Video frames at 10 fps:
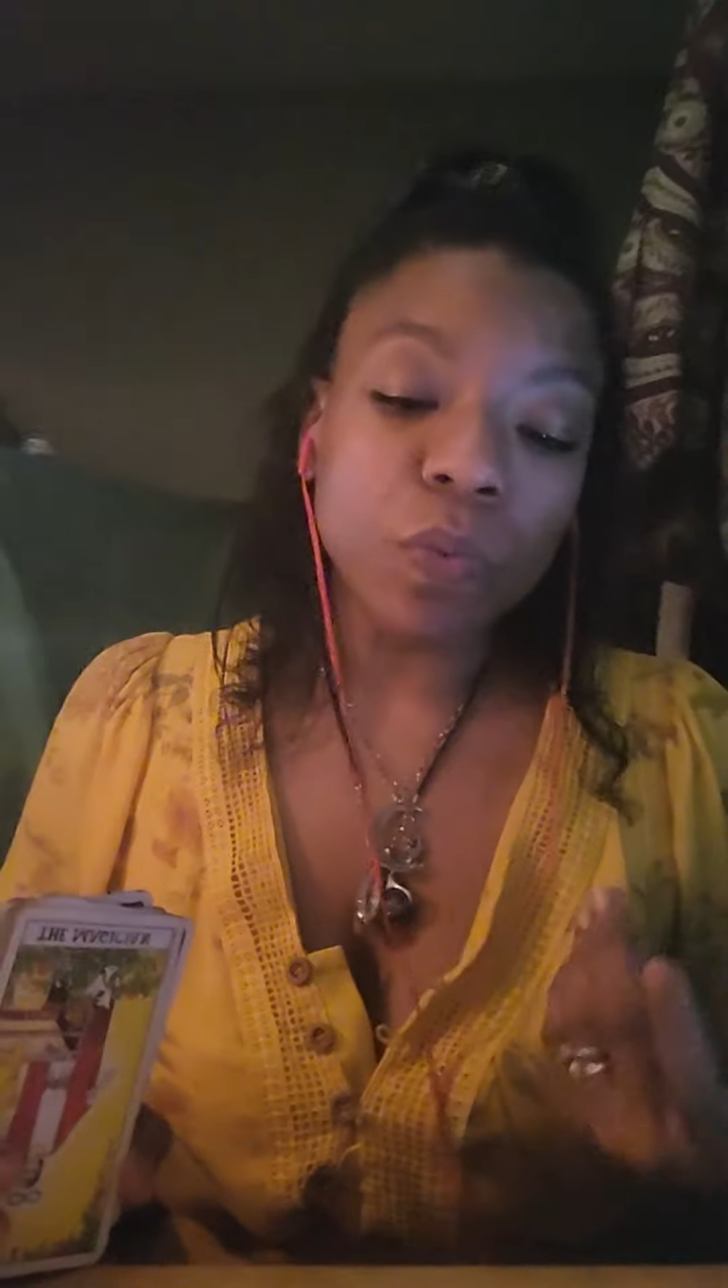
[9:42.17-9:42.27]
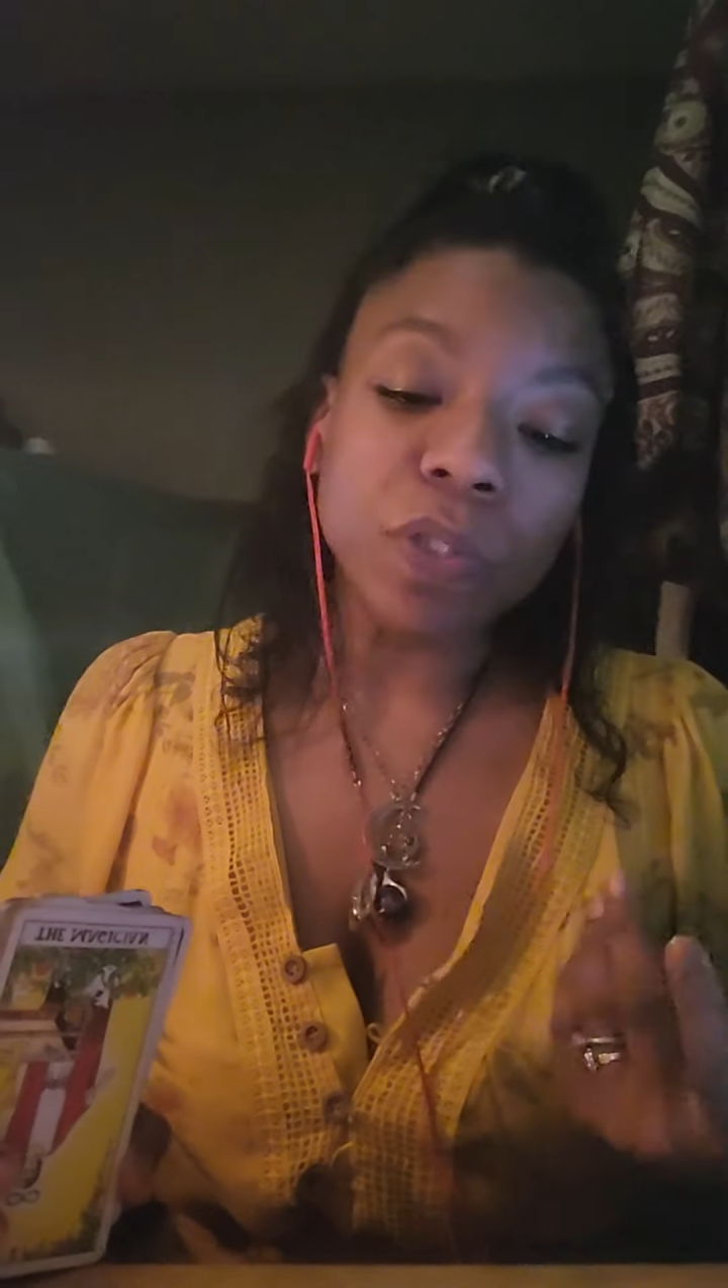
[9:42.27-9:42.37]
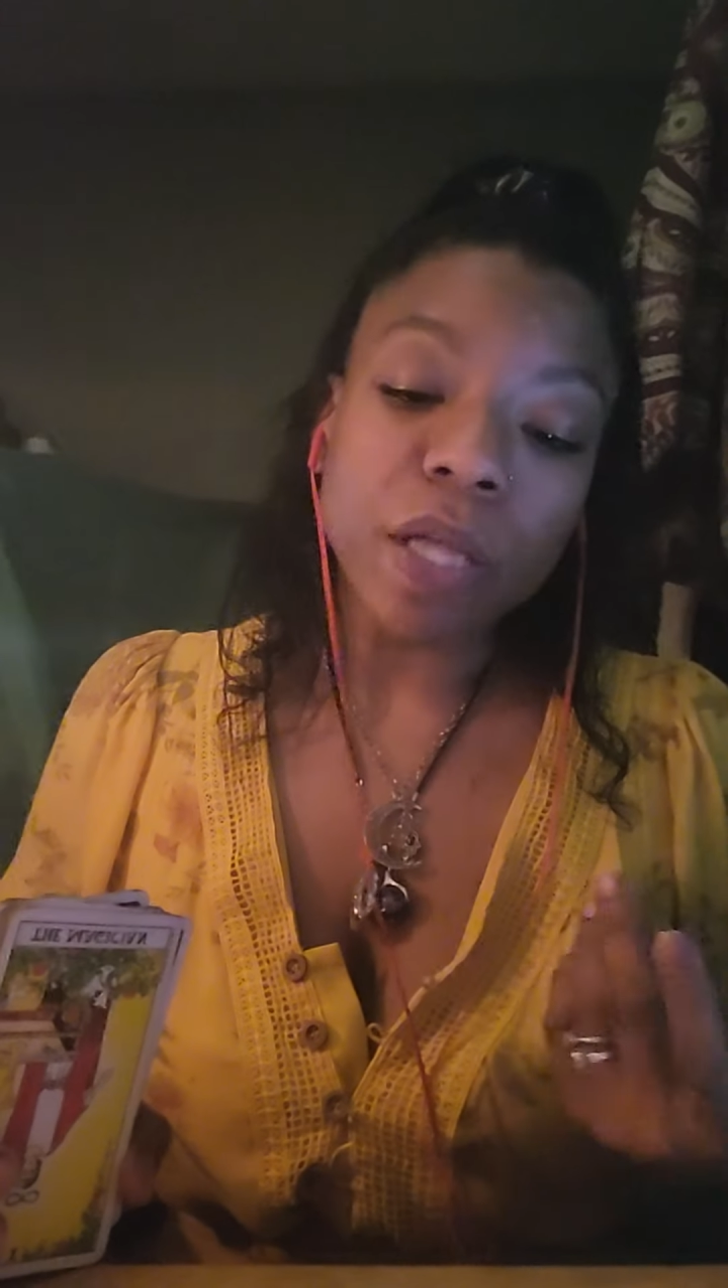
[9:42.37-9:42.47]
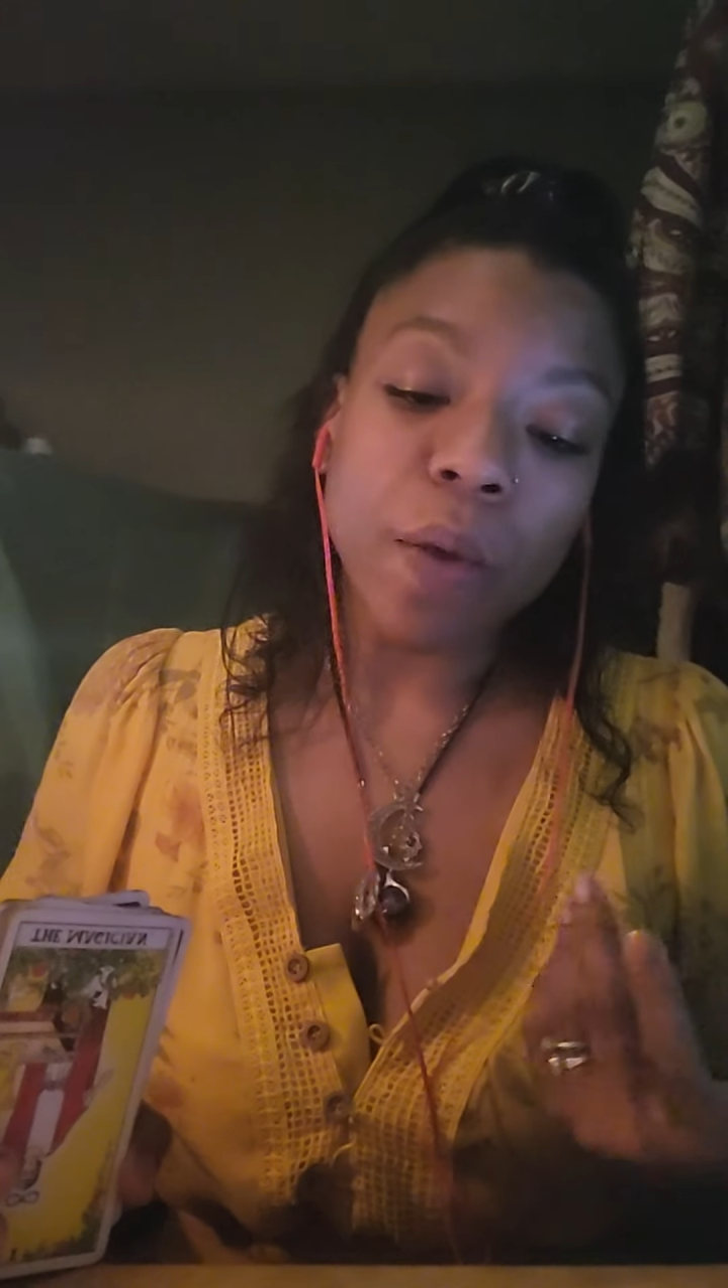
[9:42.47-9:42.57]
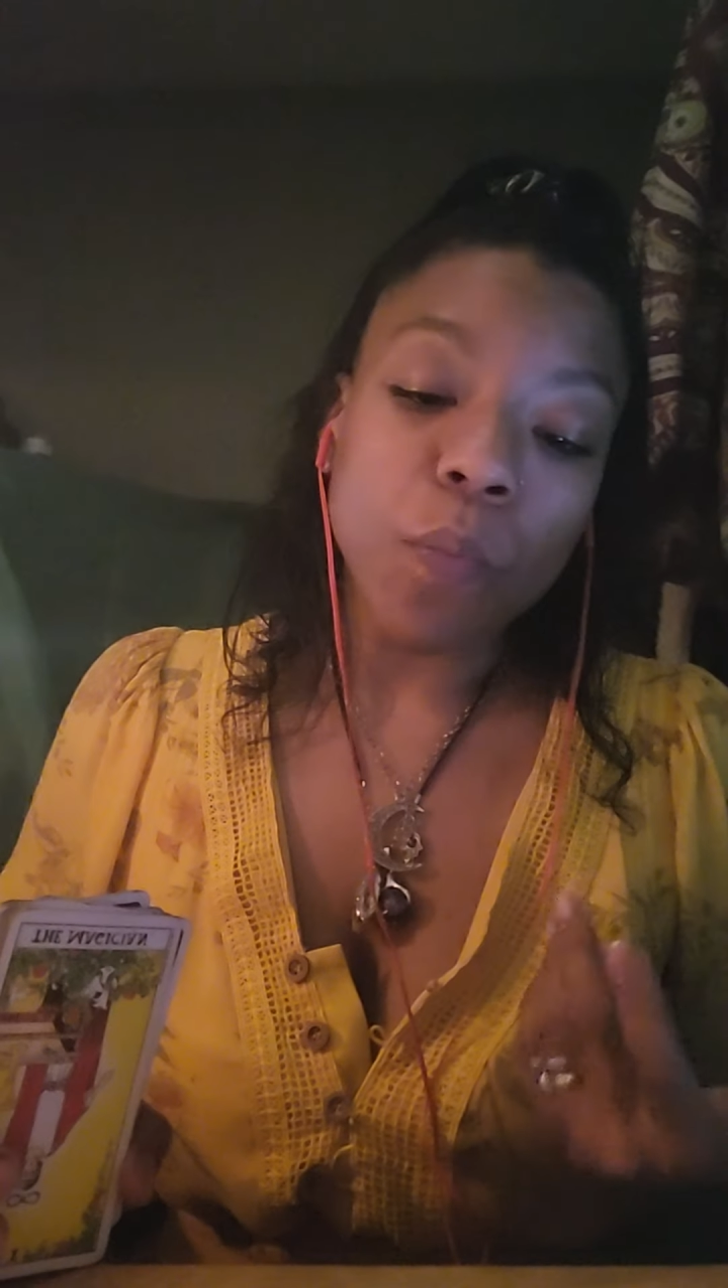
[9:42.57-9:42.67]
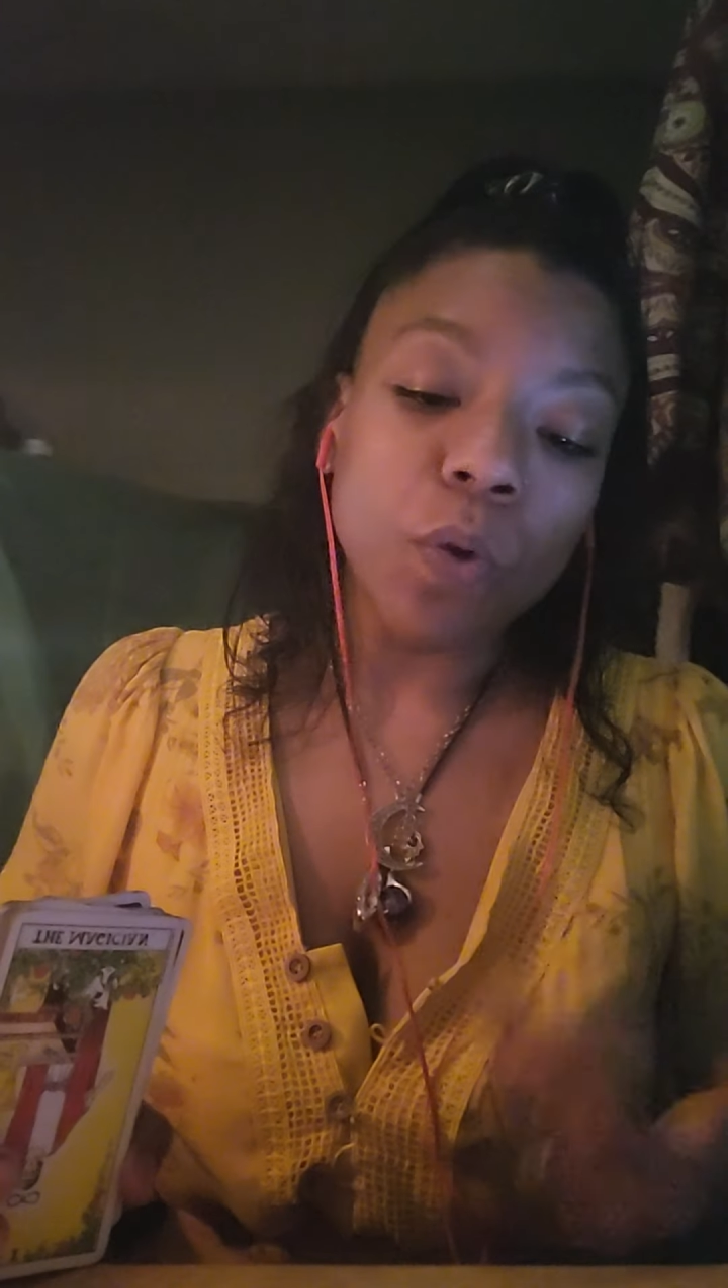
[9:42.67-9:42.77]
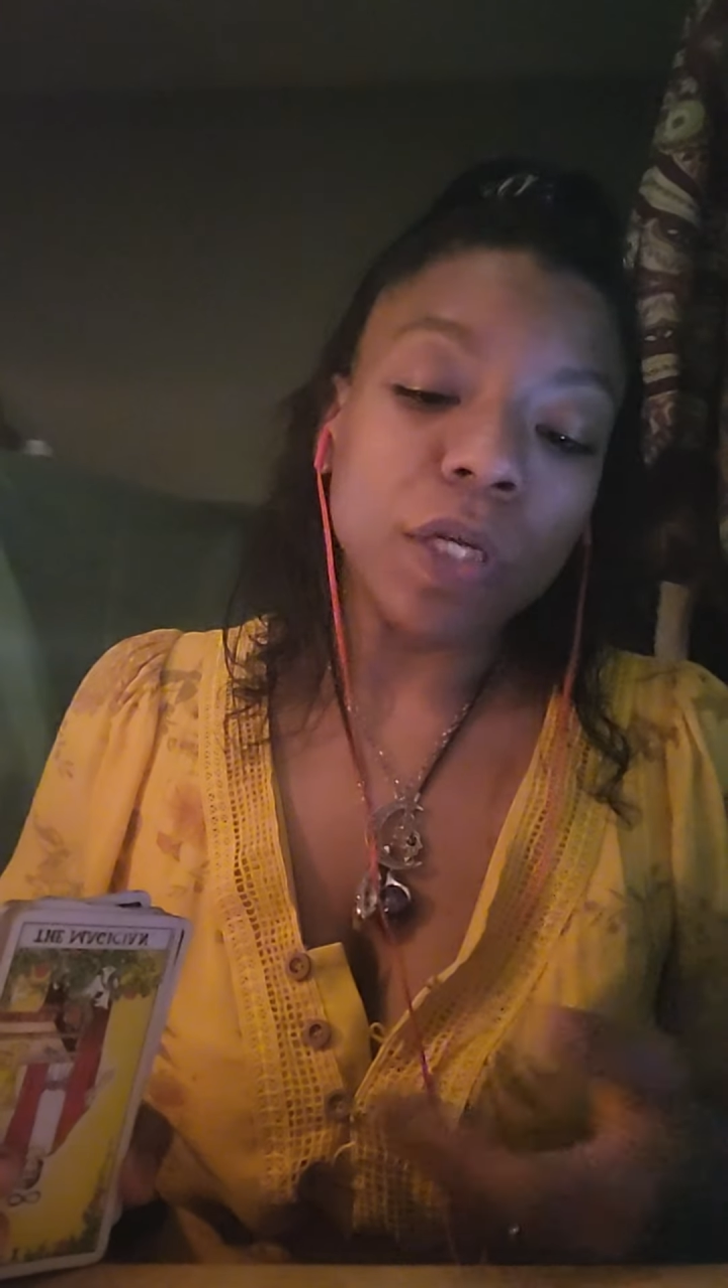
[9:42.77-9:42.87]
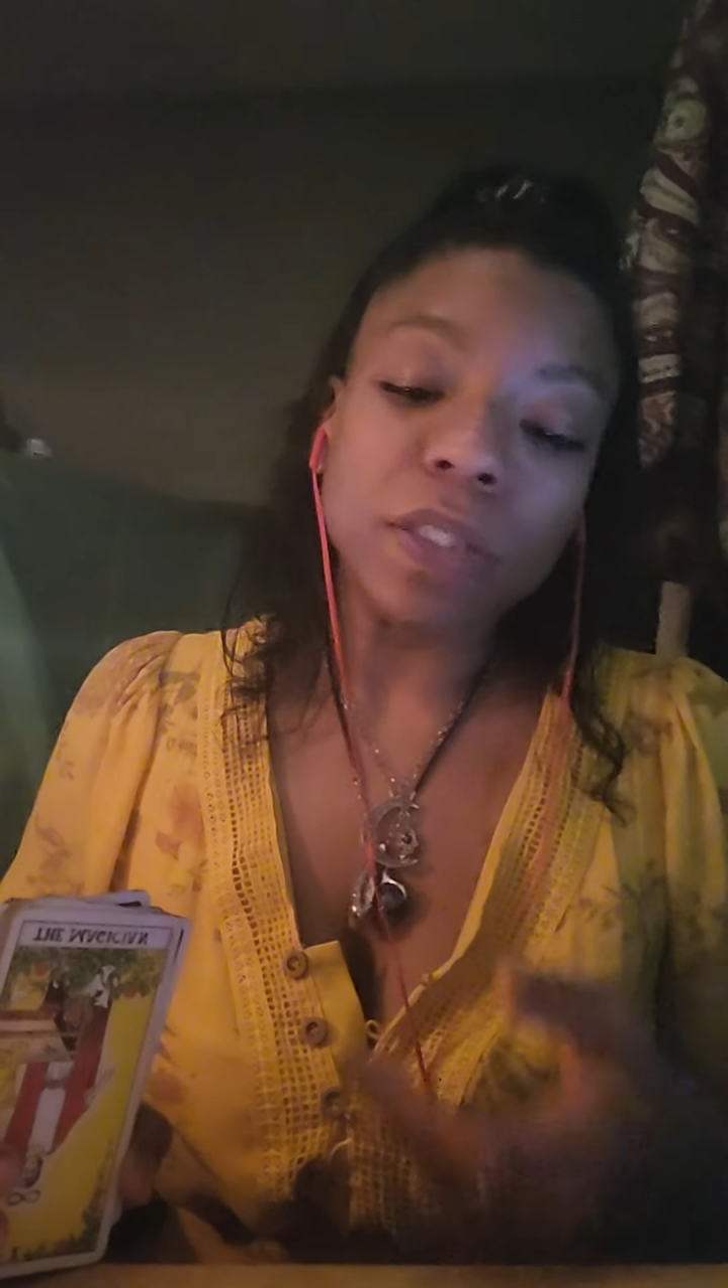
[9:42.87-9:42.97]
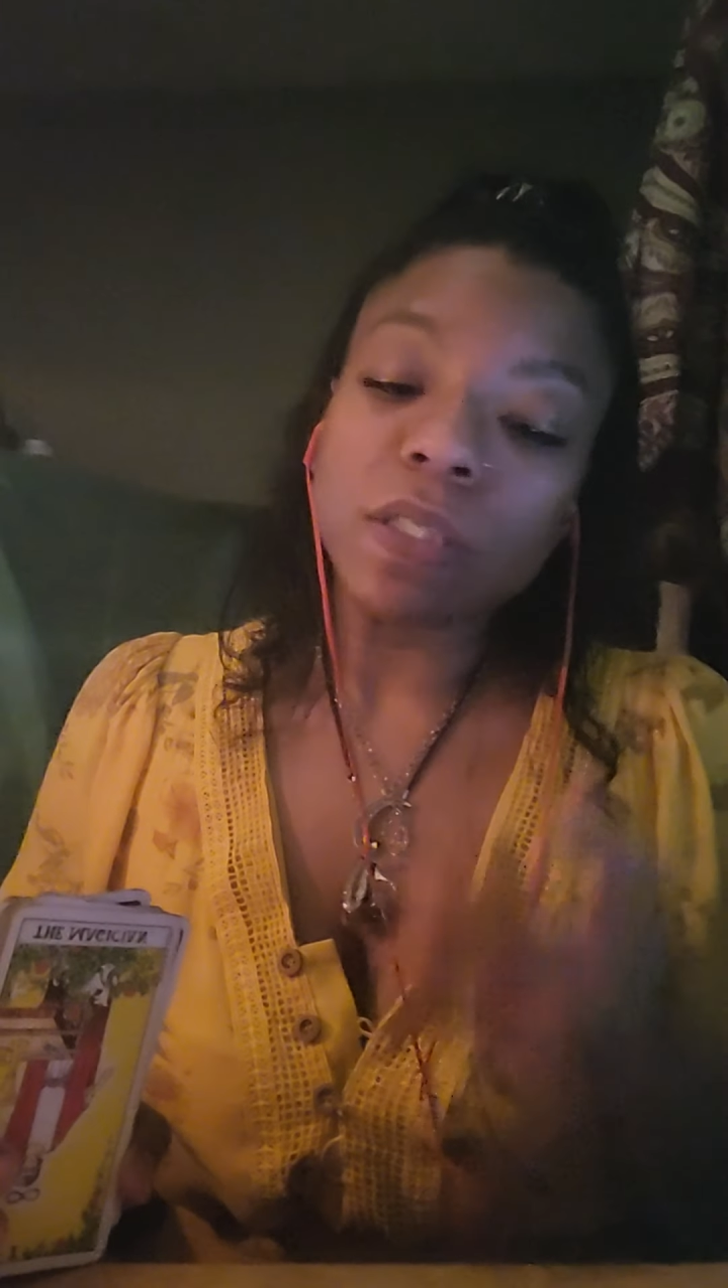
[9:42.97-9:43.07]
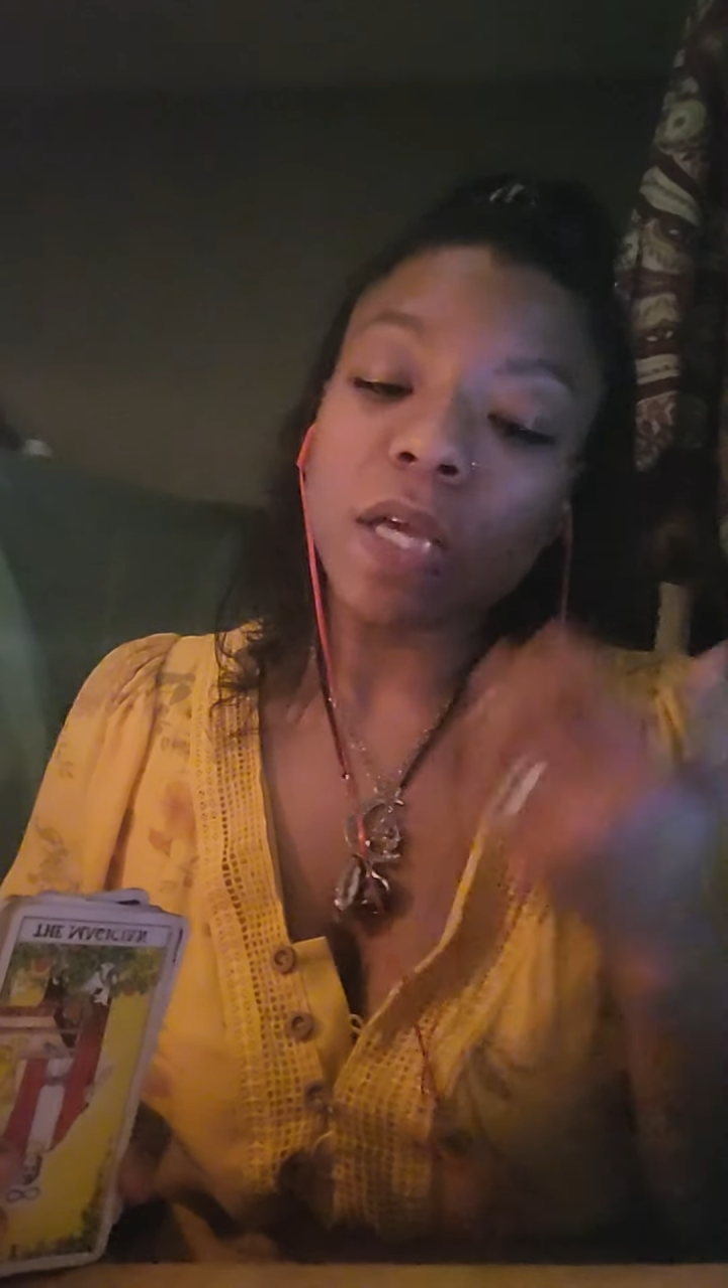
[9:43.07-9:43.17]
what they
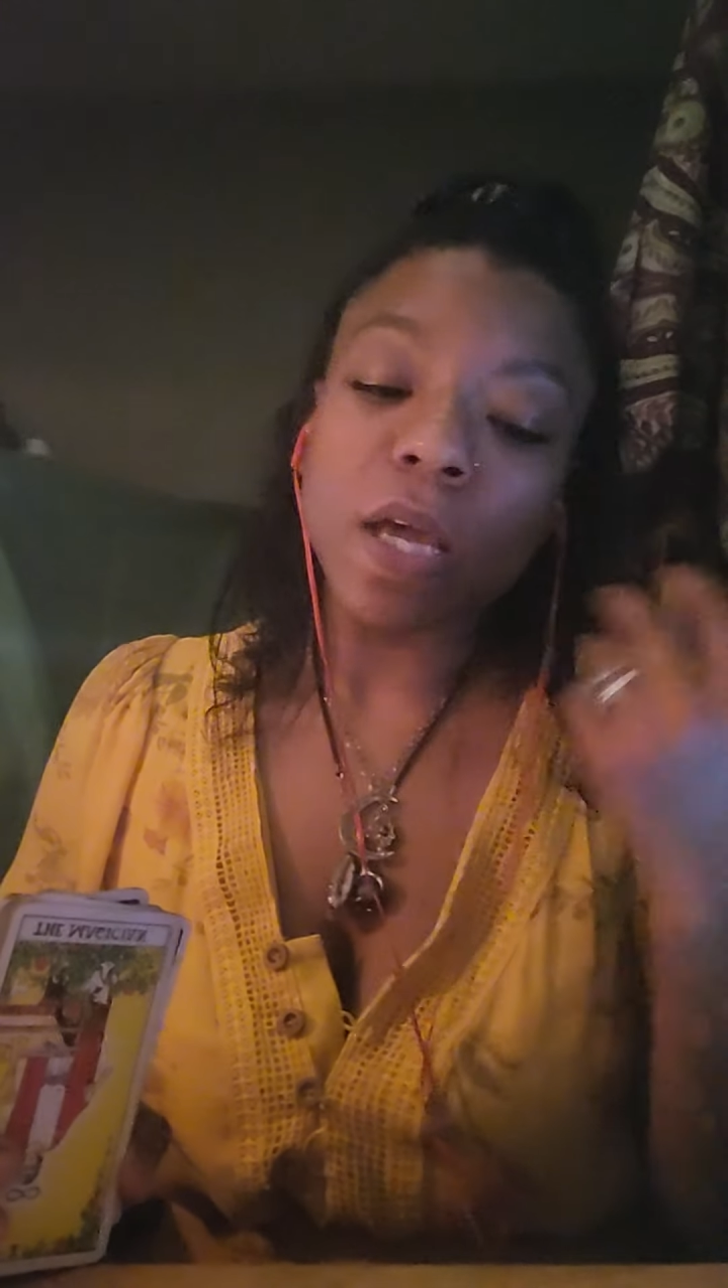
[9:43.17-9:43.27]
want